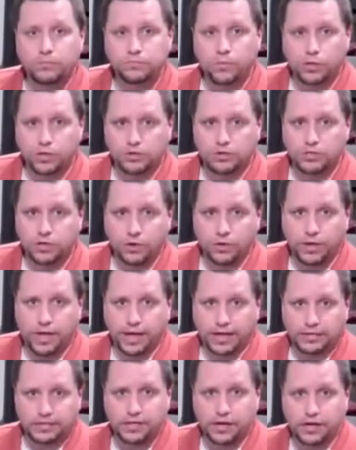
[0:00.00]
Morso
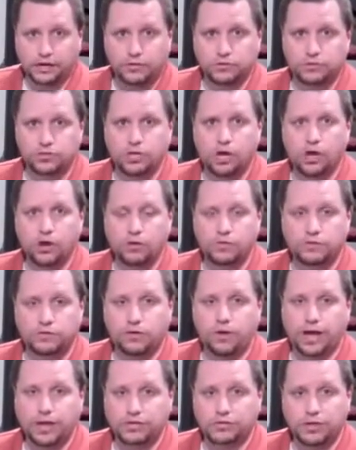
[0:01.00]
cast iron stoves
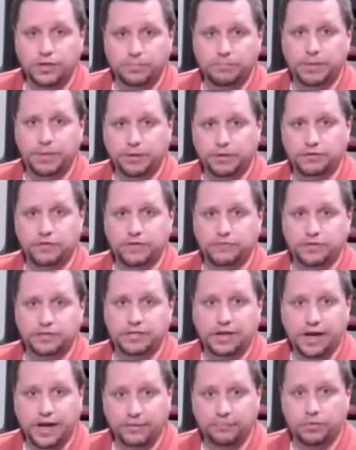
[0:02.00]
are actually built of a
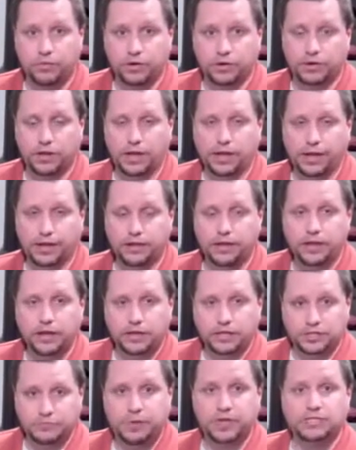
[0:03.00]
type or a
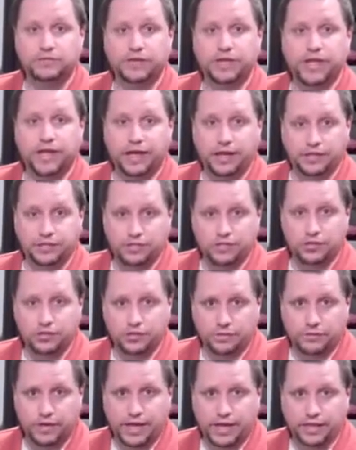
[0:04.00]

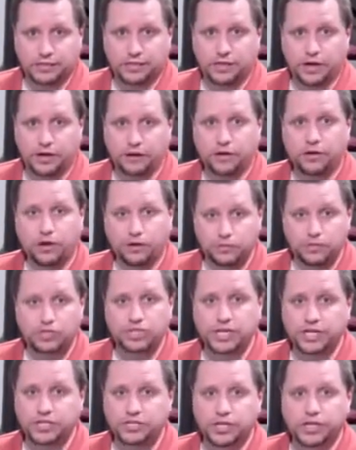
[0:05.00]
specification of cast iron called
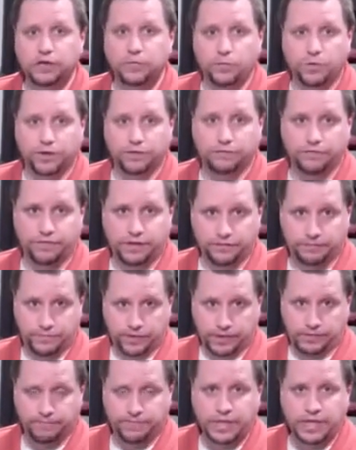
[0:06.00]

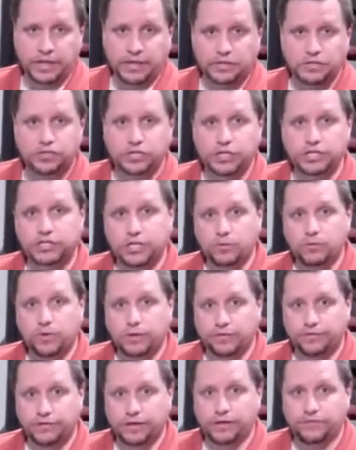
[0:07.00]
GG150.
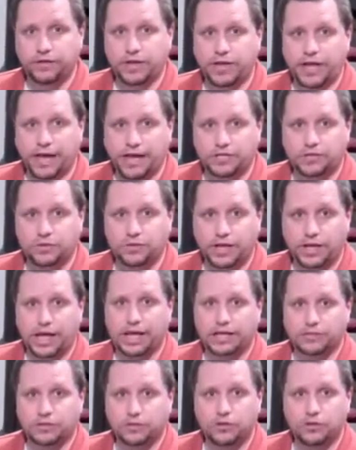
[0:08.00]
GG150 actually
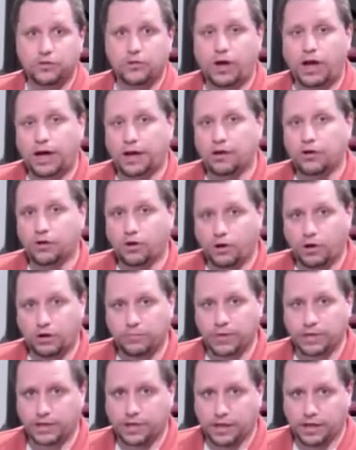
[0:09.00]
has a little higher
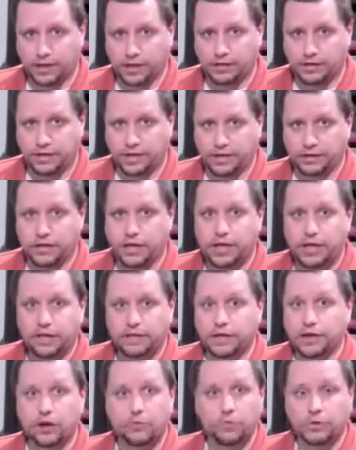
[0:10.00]
carbon content
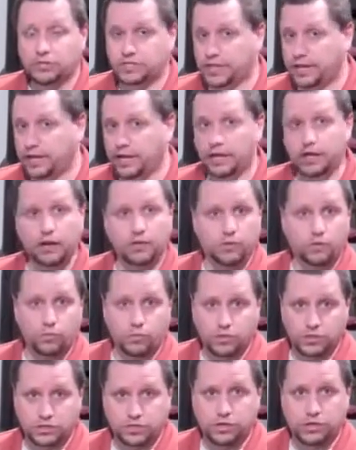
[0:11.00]
than almost any other
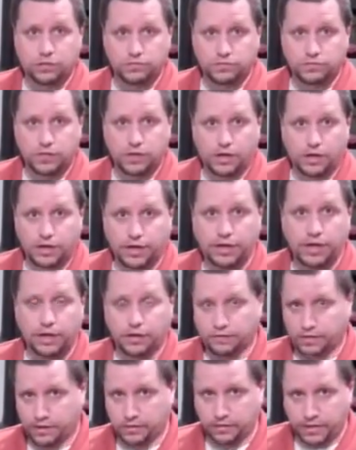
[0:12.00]
wood stoves, any
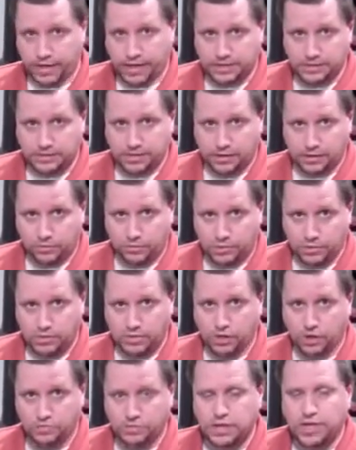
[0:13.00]
of the other cast iron wood
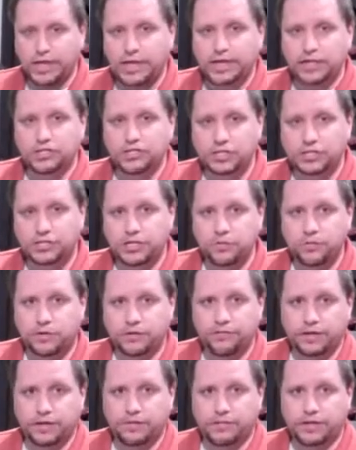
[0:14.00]
stoves.
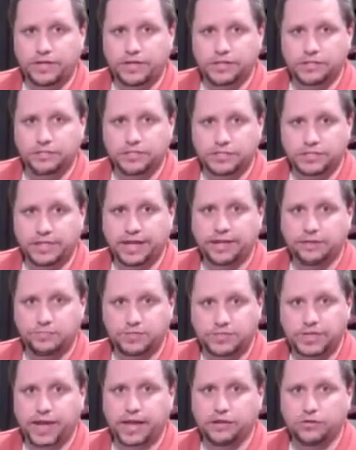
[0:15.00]
GG150 is the same
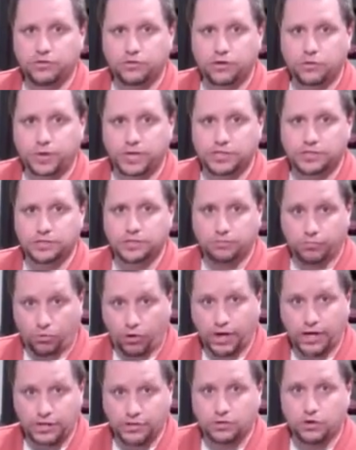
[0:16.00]
standard to which the
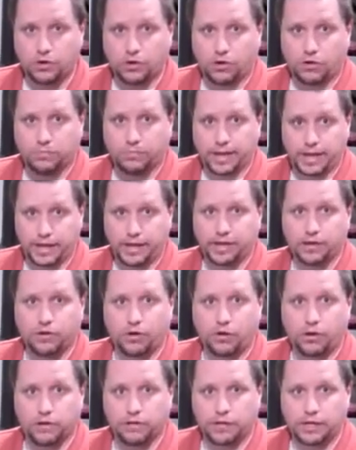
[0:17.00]
brakes are made
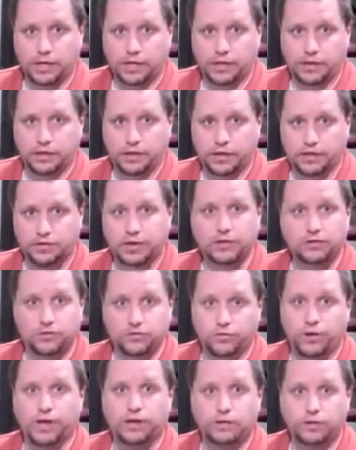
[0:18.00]
on the
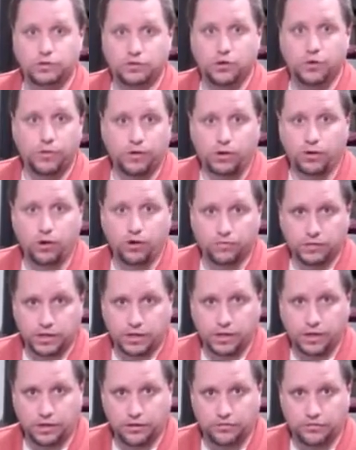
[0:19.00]
tractor trailers going all over
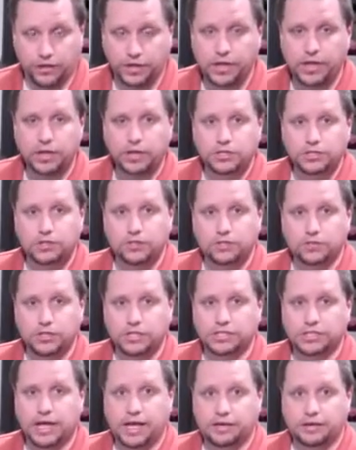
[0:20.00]
the country. So they're
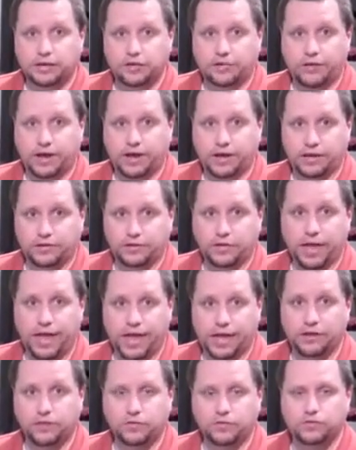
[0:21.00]
designed to
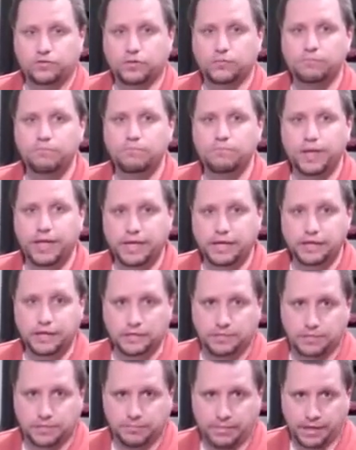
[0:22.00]
handle
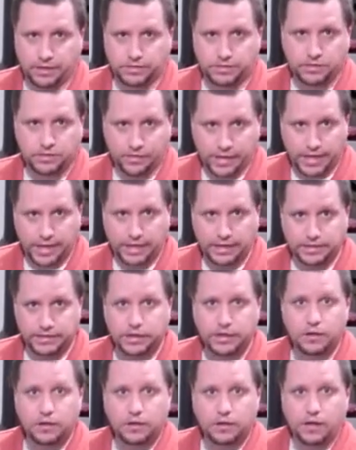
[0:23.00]
tremendous amounts of heat
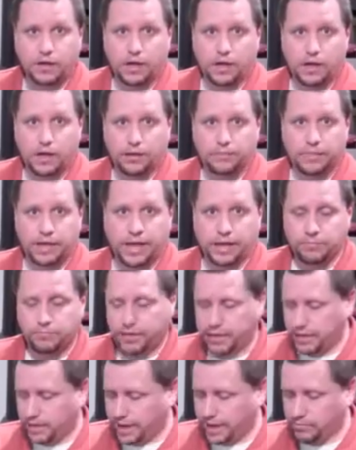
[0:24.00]
and
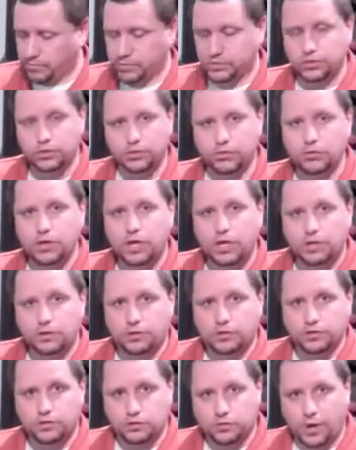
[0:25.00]
being able to
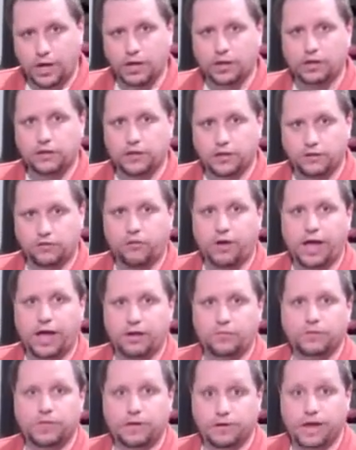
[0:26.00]
swell and
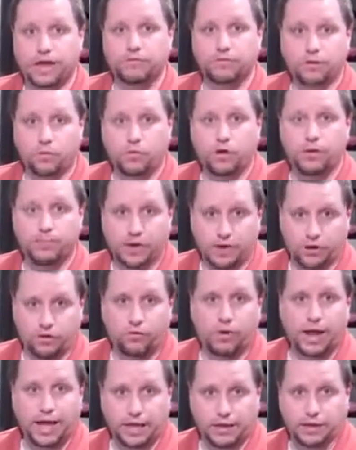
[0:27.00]
contract without having to worry about
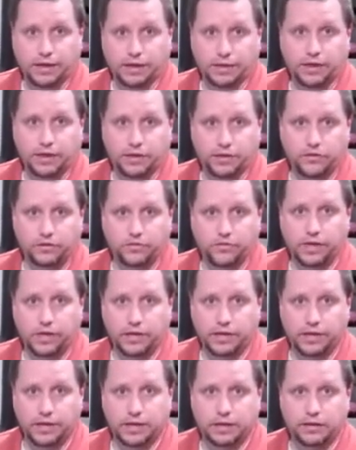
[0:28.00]
cracking like you
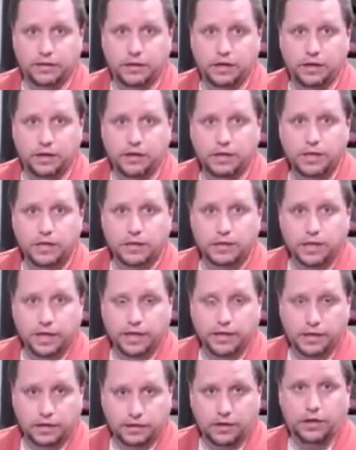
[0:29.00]
see
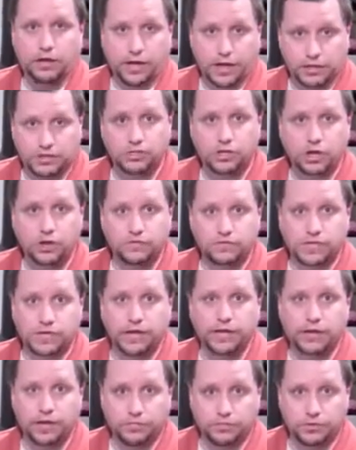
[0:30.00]
in a lot of stoves that
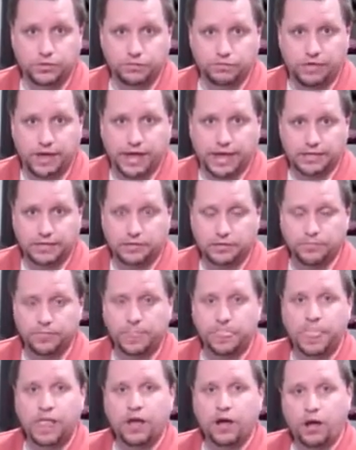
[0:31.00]
heat up too fast.
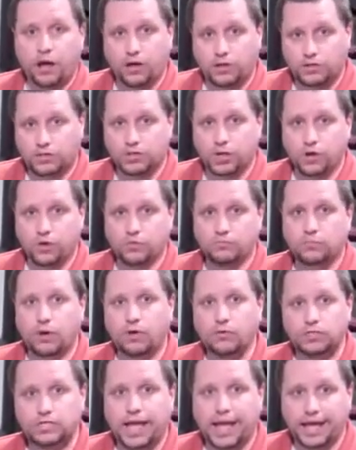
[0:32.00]
Also,
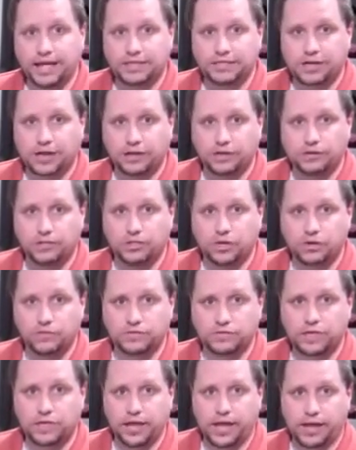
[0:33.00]
most cast iron
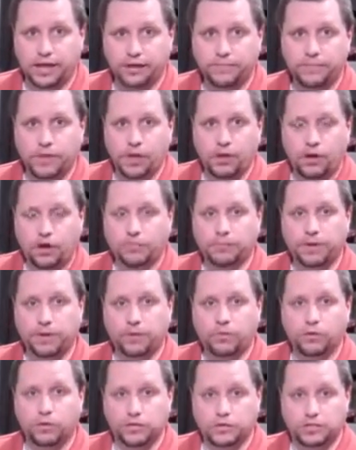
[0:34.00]
stoves today are
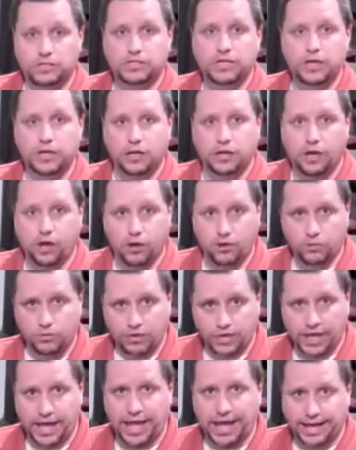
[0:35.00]
built with a
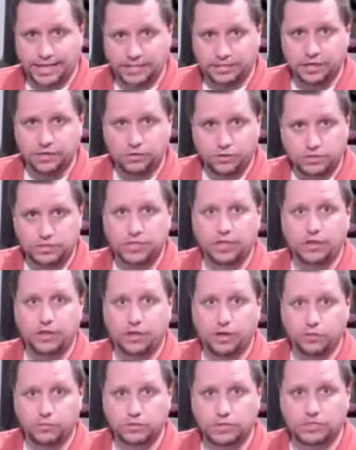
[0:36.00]
silicone gasket or
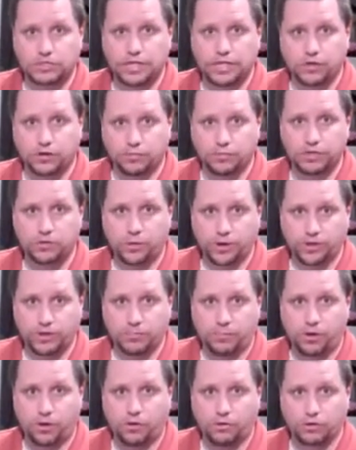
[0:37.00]
silicone seal between
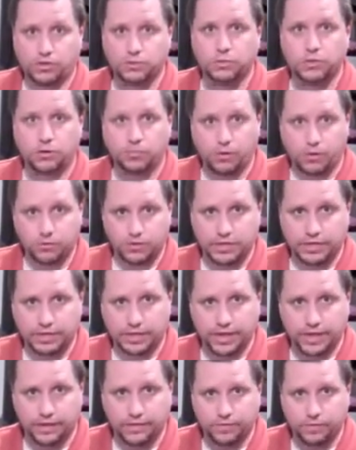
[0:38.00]
the parts when they're bolted
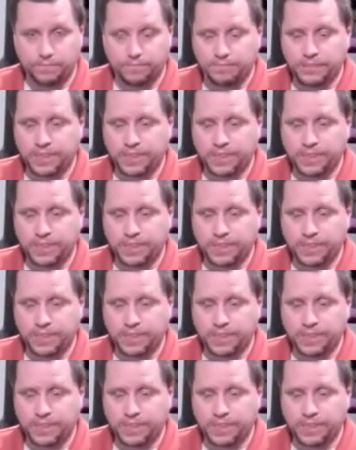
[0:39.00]
together.